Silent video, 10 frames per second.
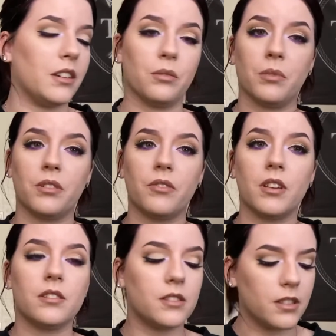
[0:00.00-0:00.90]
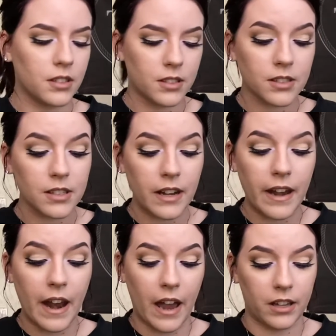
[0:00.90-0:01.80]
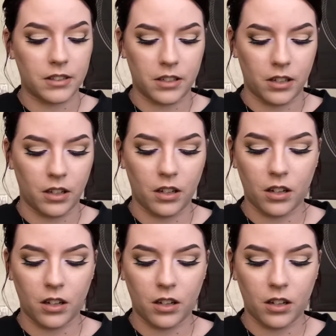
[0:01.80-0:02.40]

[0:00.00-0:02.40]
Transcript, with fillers: get rid of this. This is nasty.